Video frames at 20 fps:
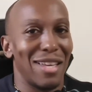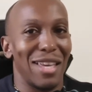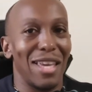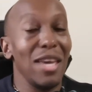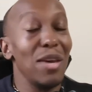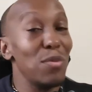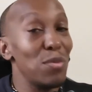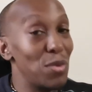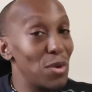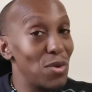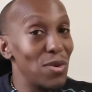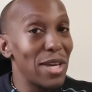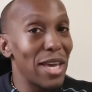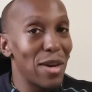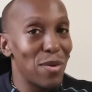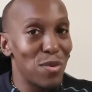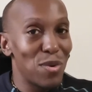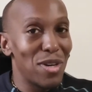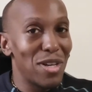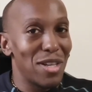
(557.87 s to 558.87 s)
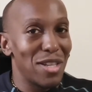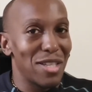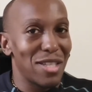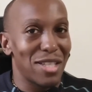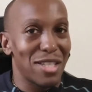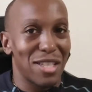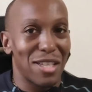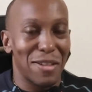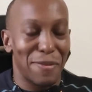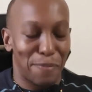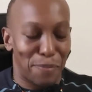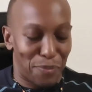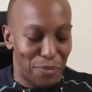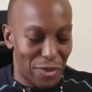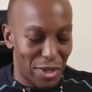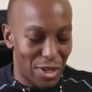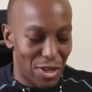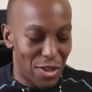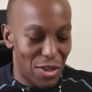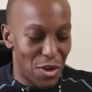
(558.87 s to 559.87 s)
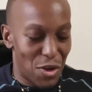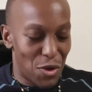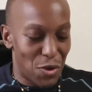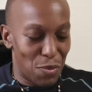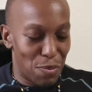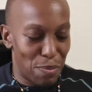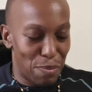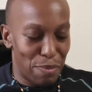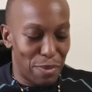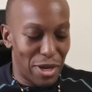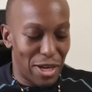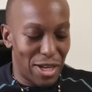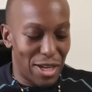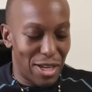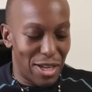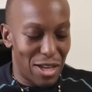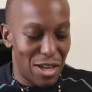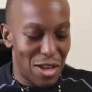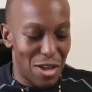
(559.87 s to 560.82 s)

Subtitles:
it will get worse, But